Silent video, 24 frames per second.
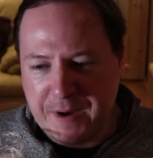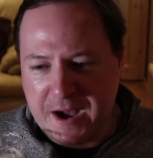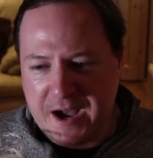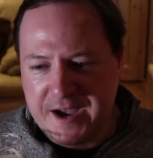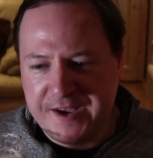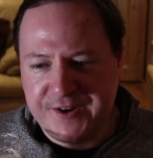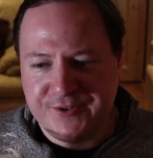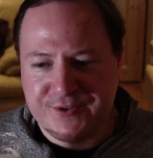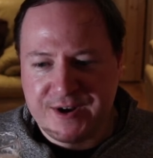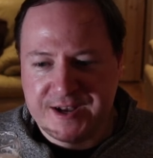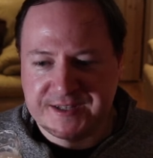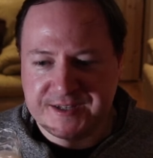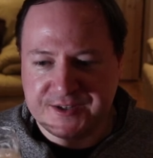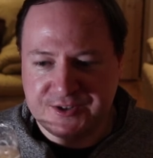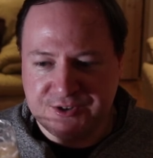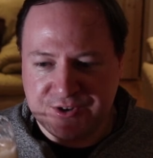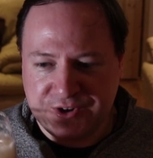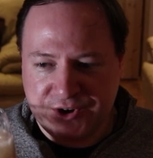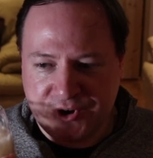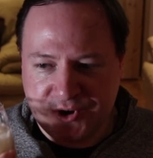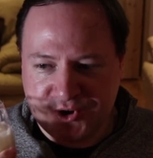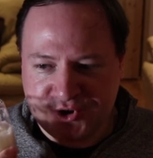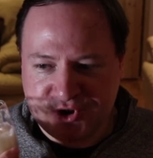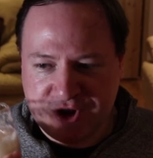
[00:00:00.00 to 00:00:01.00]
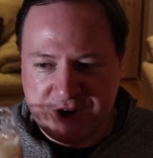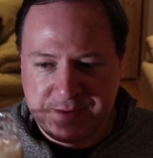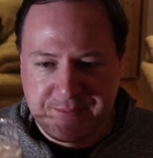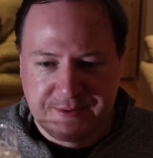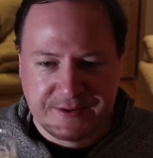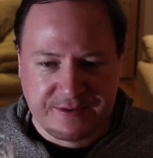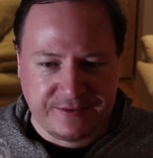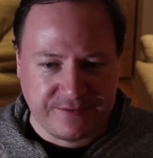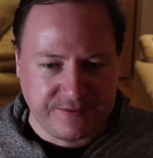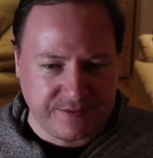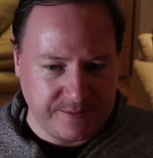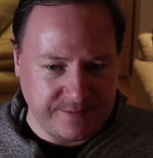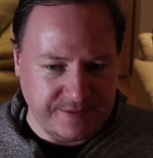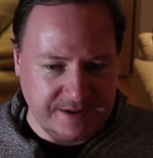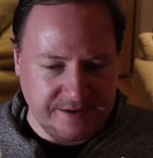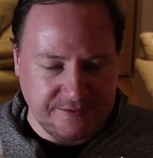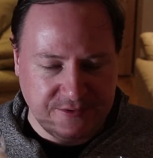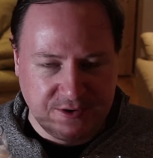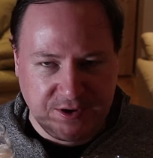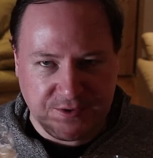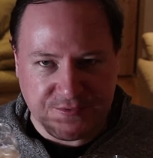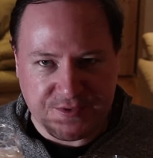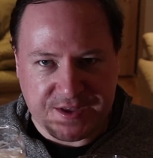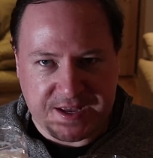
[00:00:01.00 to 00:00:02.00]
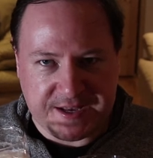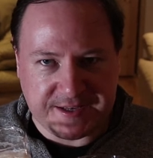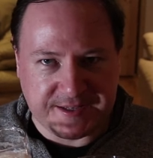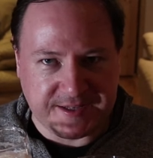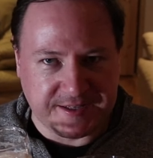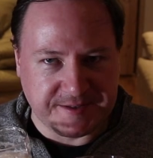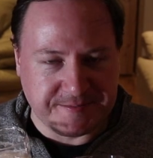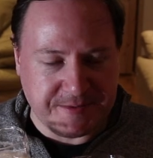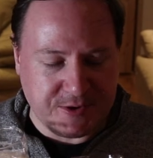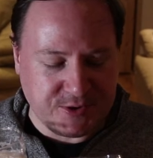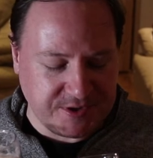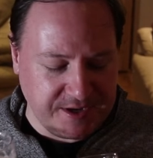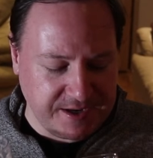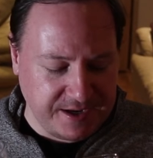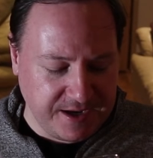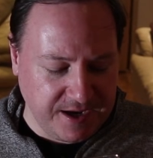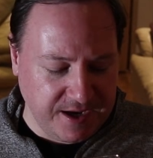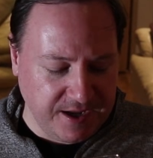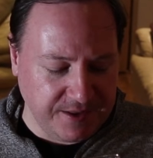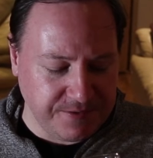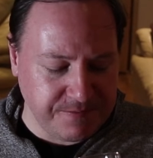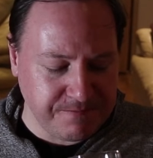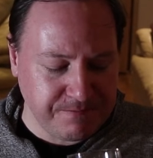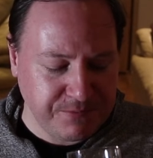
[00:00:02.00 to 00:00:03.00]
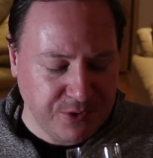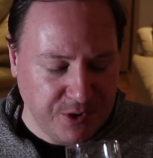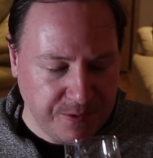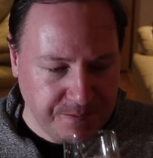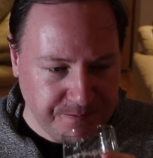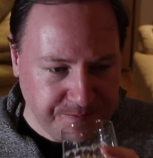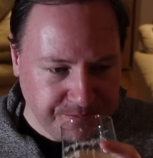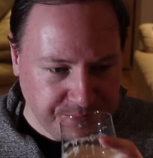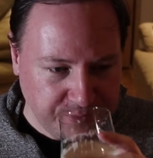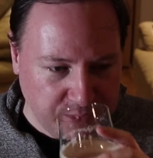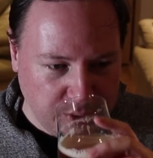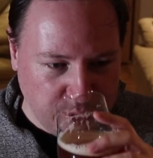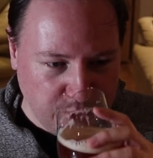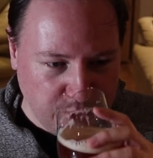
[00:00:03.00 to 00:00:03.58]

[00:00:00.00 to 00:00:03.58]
pine resin or tropical flavor off this. It's mostly gone, but